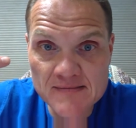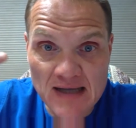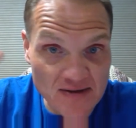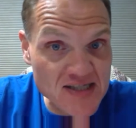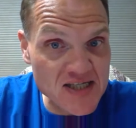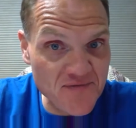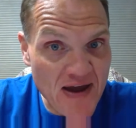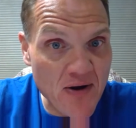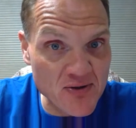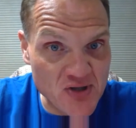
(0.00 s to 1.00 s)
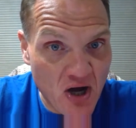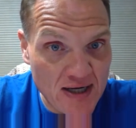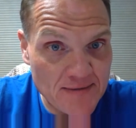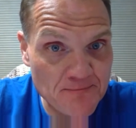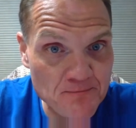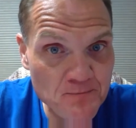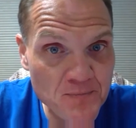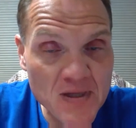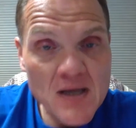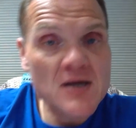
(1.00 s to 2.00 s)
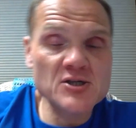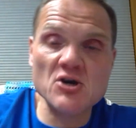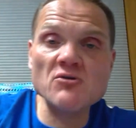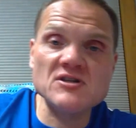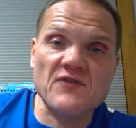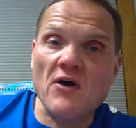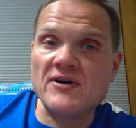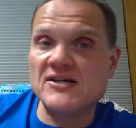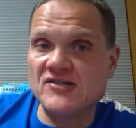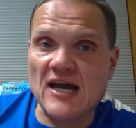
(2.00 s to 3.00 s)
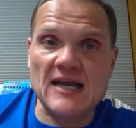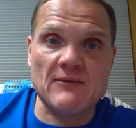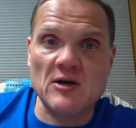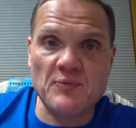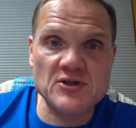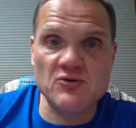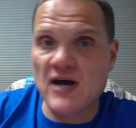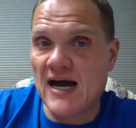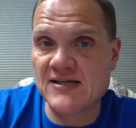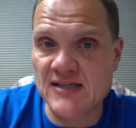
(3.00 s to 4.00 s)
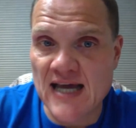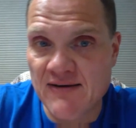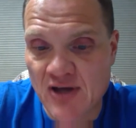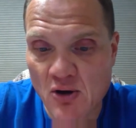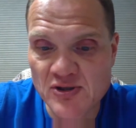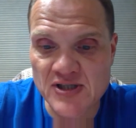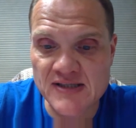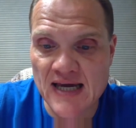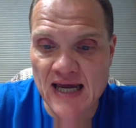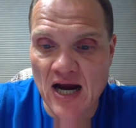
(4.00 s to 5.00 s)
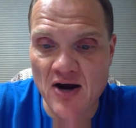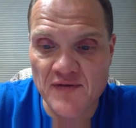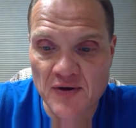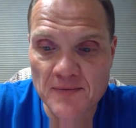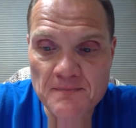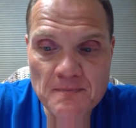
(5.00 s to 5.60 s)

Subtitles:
Now this is Pharaoh talking. Joseph already said, "I'm going to put you guys in the land of Goshen and take care of you."